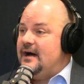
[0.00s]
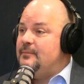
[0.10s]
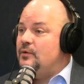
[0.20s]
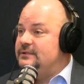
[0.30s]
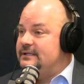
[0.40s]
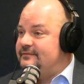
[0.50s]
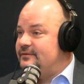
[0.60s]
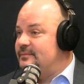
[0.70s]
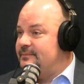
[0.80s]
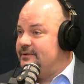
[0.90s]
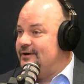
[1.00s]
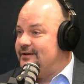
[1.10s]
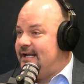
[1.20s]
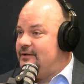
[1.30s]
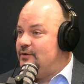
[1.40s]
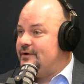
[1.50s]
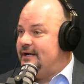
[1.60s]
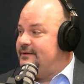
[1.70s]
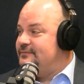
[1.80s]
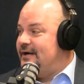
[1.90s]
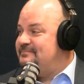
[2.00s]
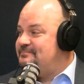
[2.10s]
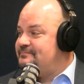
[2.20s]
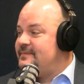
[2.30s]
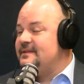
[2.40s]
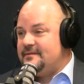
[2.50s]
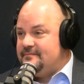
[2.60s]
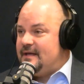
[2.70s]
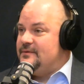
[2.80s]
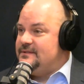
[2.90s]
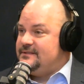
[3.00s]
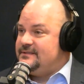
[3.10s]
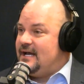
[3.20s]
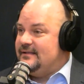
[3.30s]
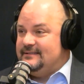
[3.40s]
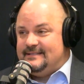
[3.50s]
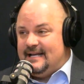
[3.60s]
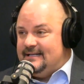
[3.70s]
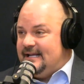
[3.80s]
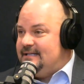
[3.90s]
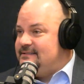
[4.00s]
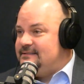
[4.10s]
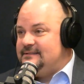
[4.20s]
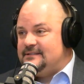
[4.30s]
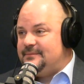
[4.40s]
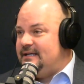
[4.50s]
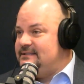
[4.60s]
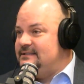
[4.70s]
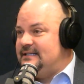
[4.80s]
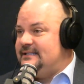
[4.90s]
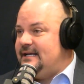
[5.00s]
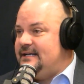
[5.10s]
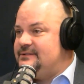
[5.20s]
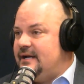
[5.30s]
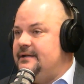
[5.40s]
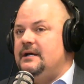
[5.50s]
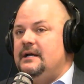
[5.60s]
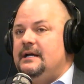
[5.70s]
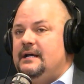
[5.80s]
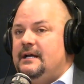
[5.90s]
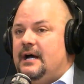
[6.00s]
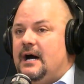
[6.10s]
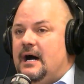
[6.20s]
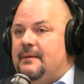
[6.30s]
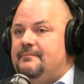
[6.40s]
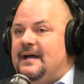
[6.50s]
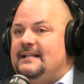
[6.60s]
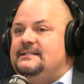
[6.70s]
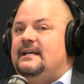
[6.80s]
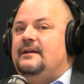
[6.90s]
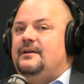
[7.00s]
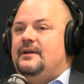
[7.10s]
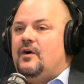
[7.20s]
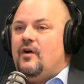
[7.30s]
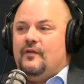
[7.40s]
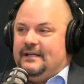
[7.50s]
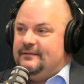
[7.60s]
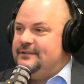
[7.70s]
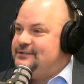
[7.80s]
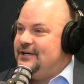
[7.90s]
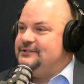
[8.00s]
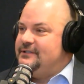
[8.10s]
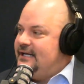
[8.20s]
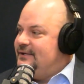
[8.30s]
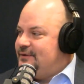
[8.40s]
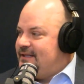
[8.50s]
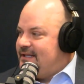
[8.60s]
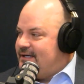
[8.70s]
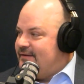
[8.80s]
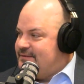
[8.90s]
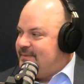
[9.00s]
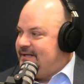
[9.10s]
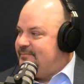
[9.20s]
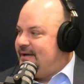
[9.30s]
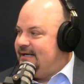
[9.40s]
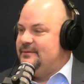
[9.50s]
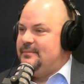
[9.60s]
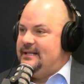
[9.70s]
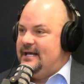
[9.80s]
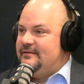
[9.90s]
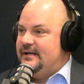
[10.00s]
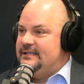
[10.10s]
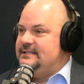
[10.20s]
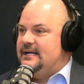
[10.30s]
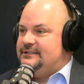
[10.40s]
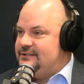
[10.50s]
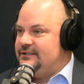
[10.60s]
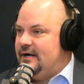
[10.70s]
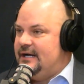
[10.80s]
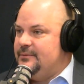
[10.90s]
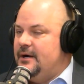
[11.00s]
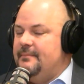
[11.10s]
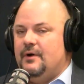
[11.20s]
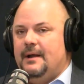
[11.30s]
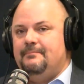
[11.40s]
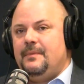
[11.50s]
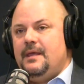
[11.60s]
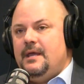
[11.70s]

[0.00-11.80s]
I'm old enough to remember Hurricane Gloria, right? Mm-hmm. That was solid 10 days, in some cases 8 days, right? That's all the infrastructure that you can think of has been impacted by that event. It's not just the grinder pump, right?